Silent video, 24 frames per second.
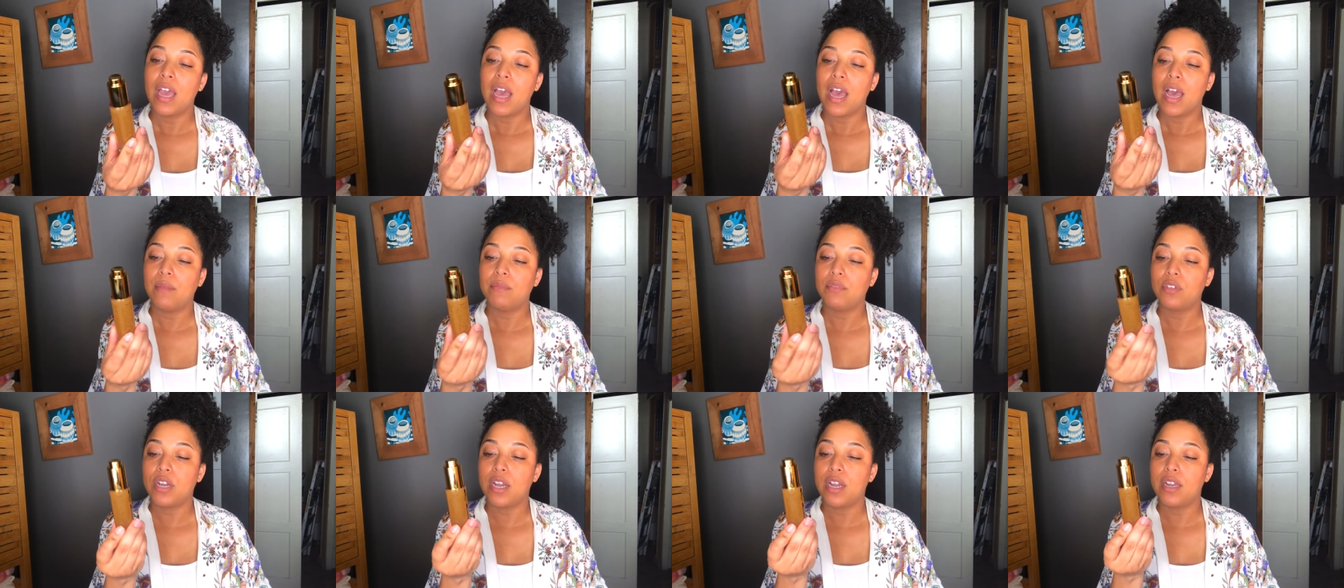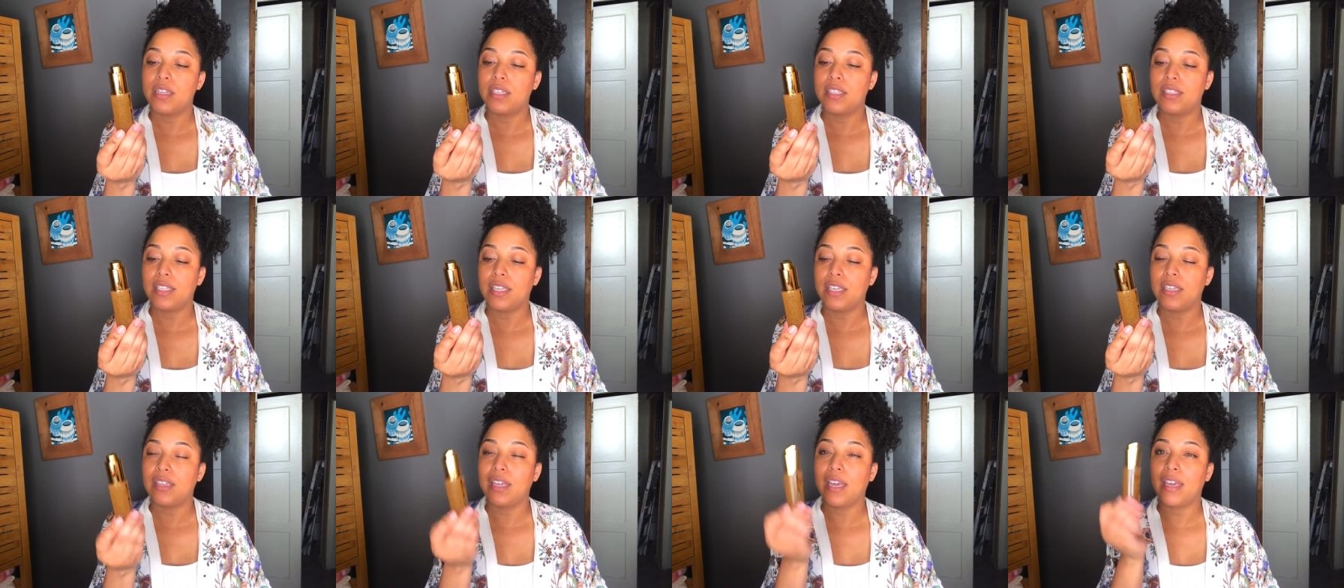I'm trying to
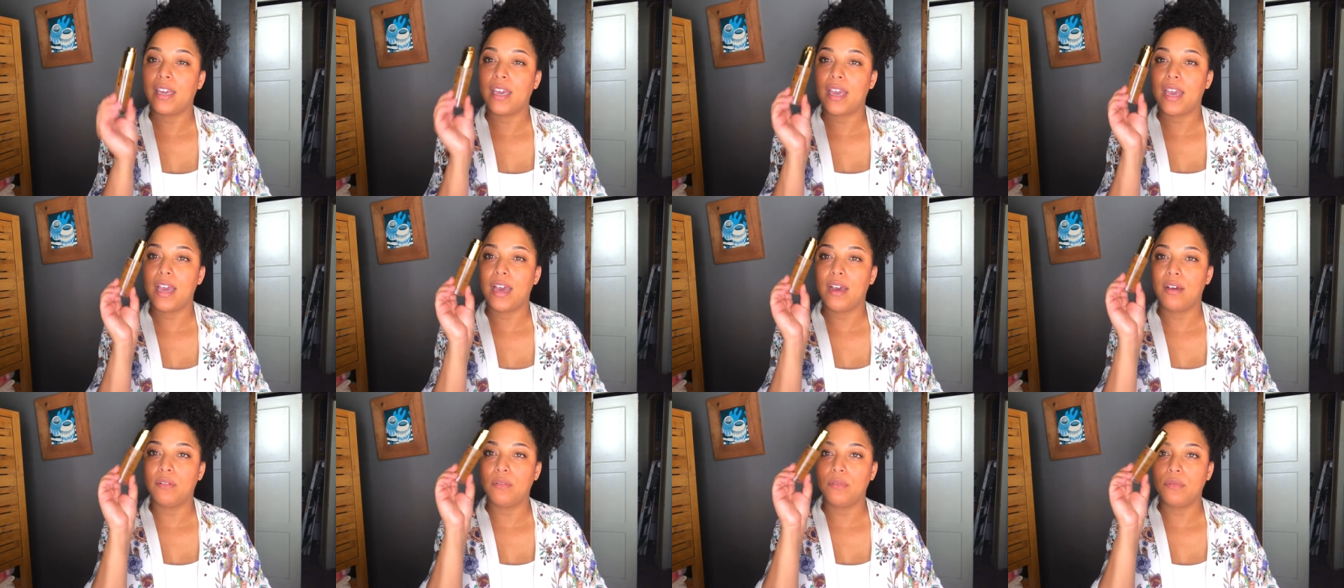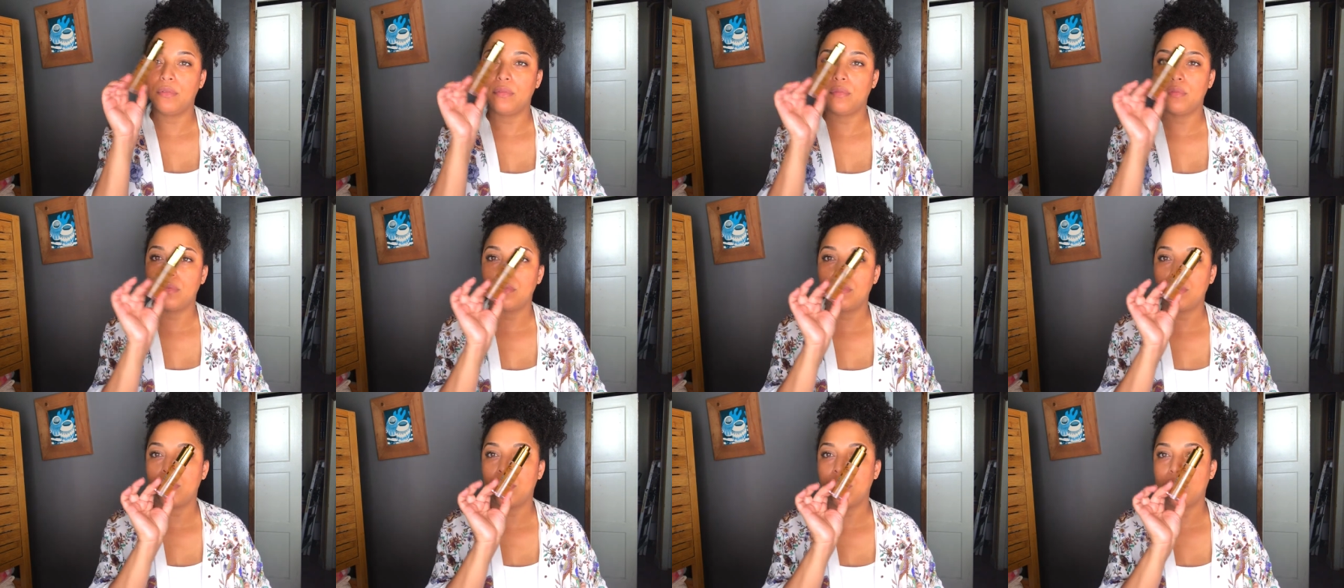see like how,
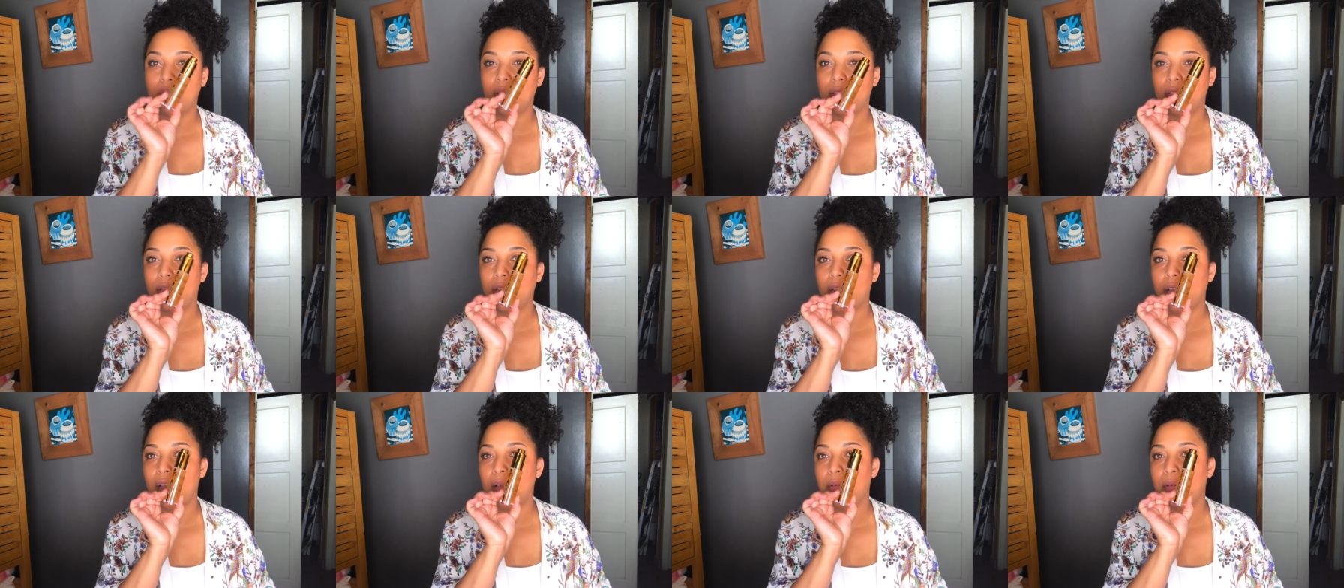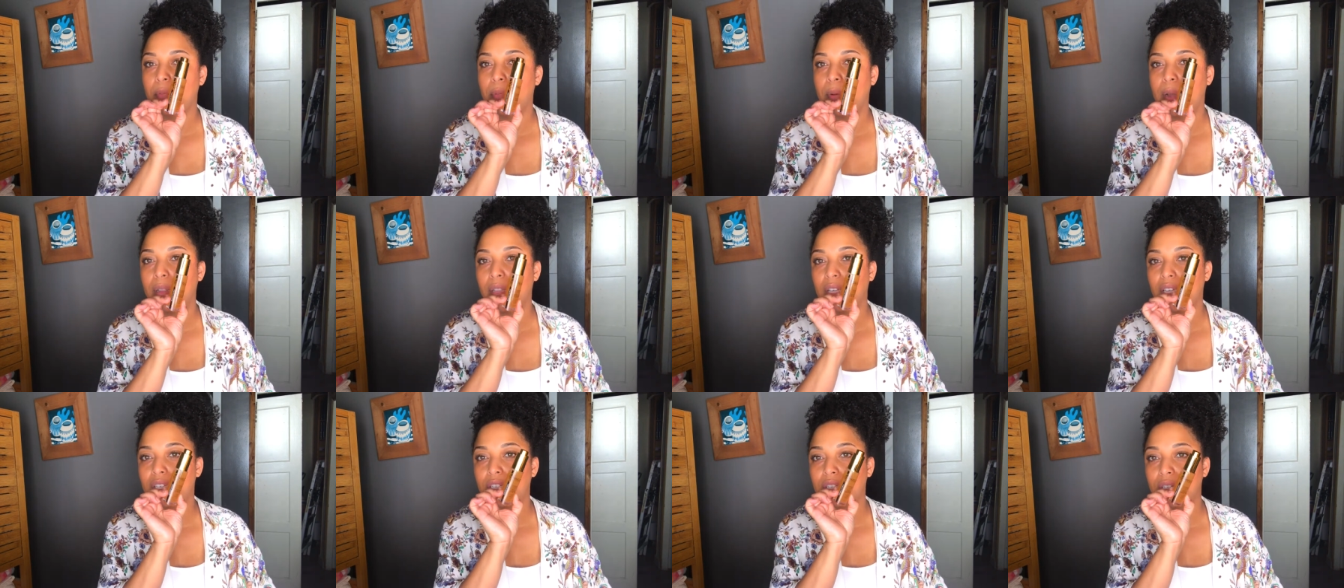I would
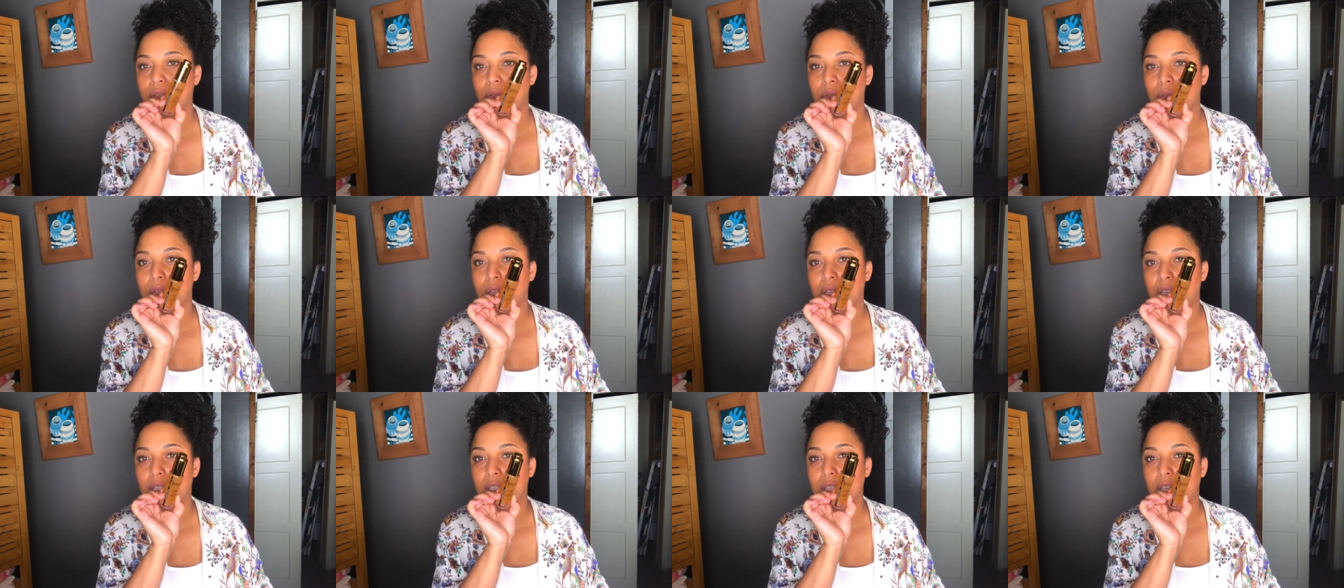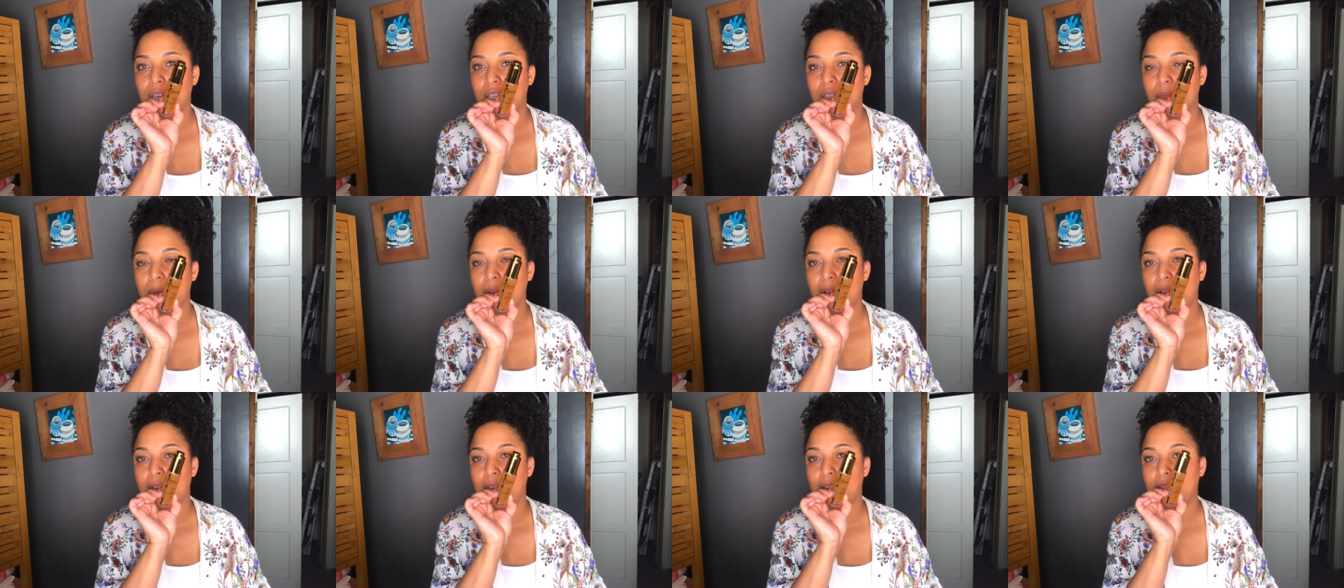probably do this as
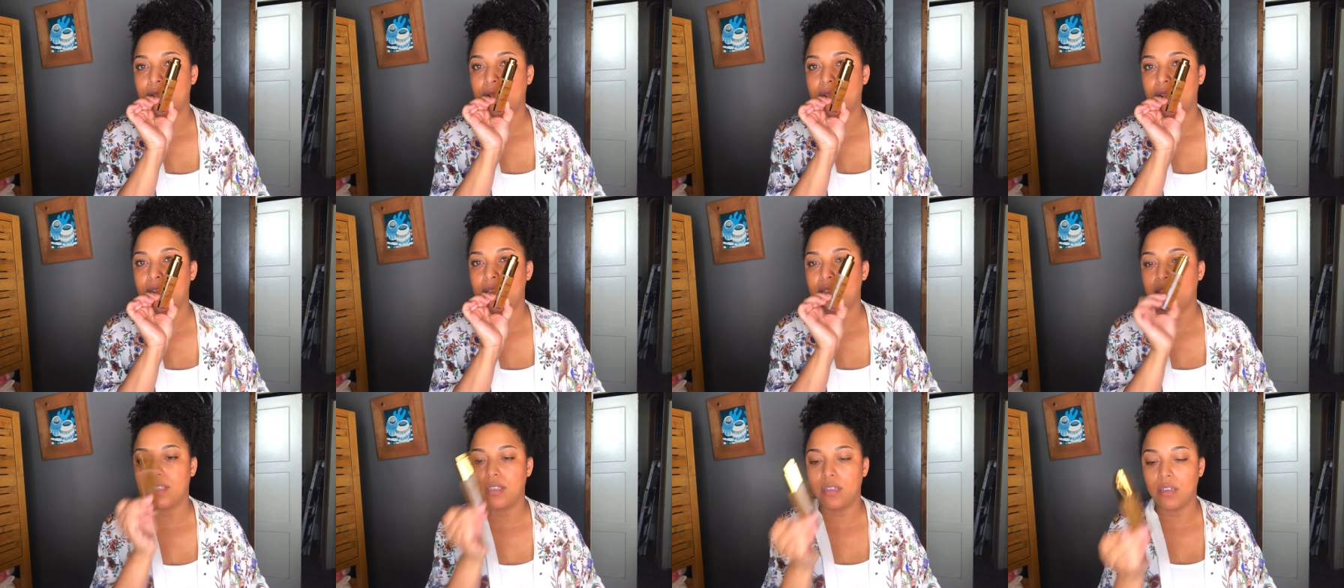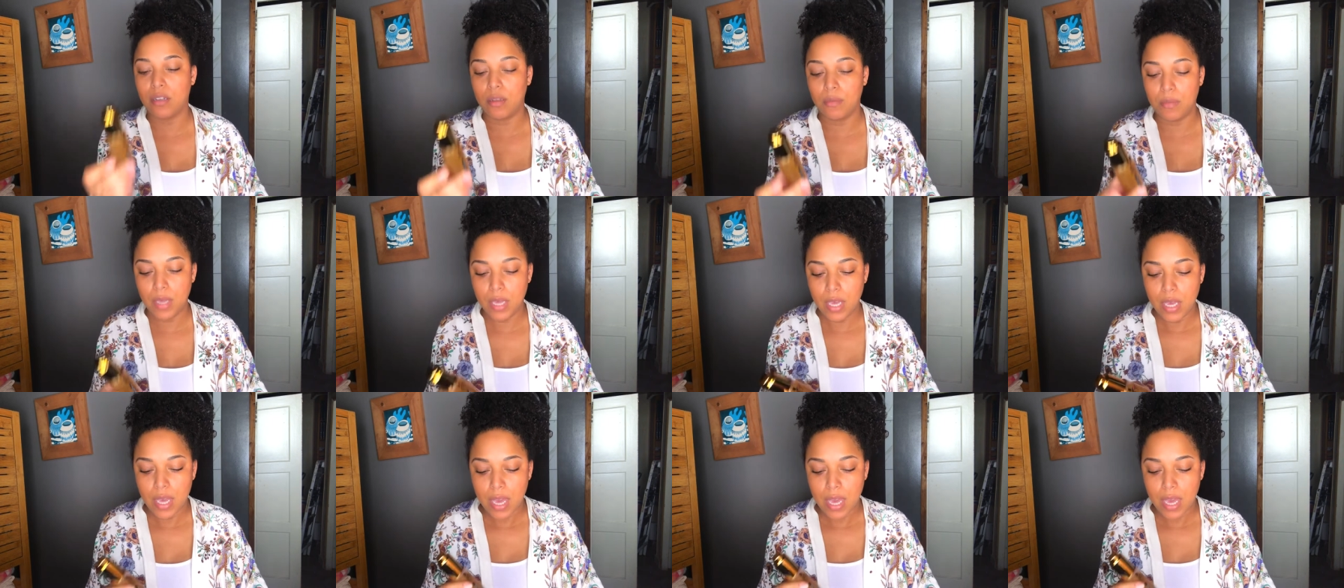my hydrating serum